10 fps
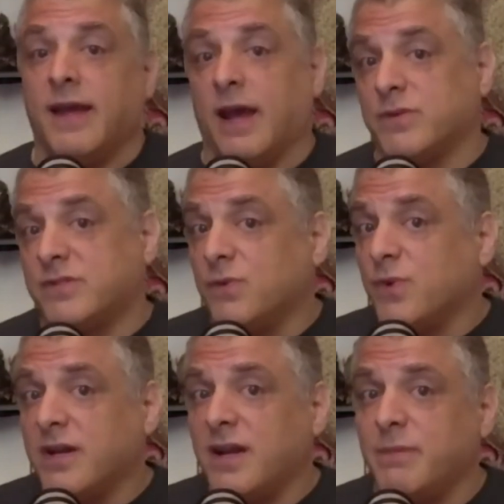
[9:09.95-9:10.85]
And we're still
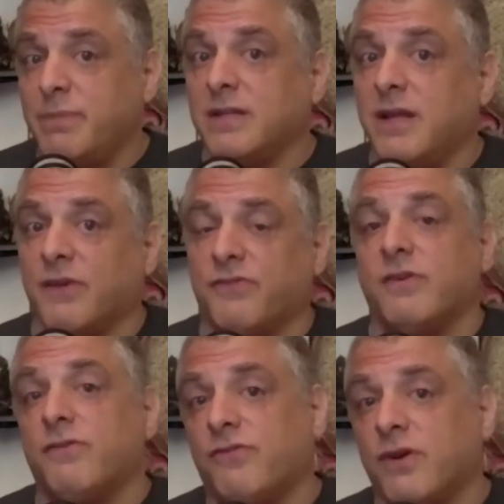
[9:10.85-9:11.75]
working on the big list.
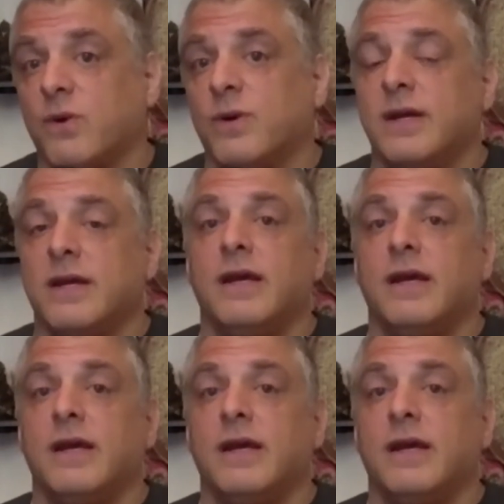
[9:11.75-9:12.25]
So,